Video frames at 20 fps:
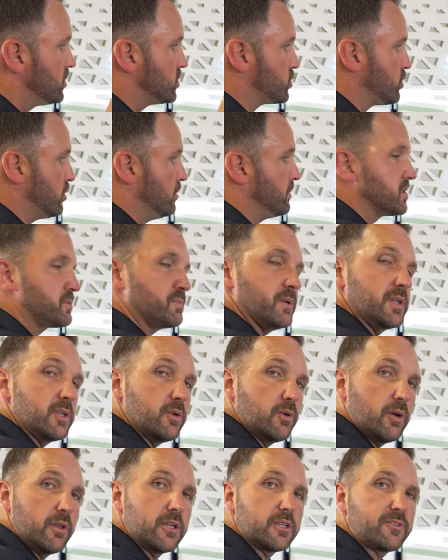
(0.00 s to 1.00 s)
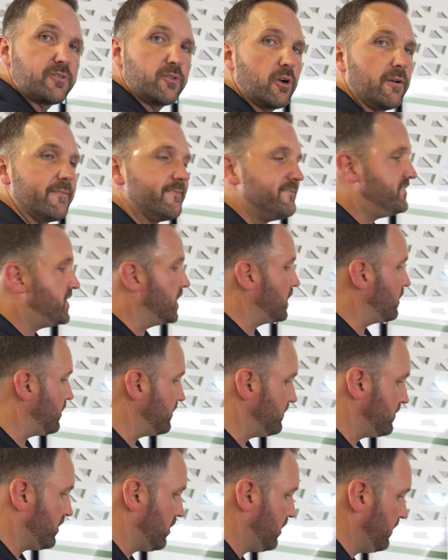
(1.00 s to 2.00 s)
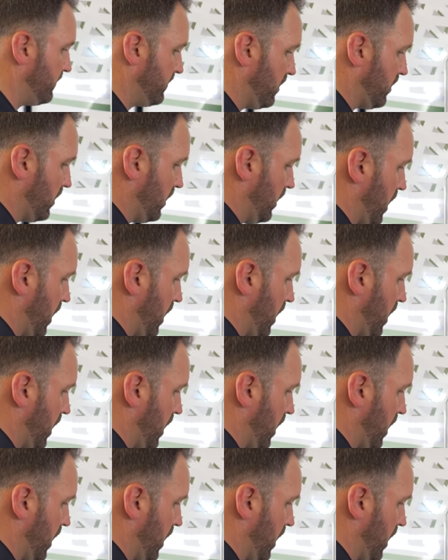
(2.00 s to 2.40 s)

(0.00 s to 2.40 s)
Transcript: Truma's been doing this for a very, very, very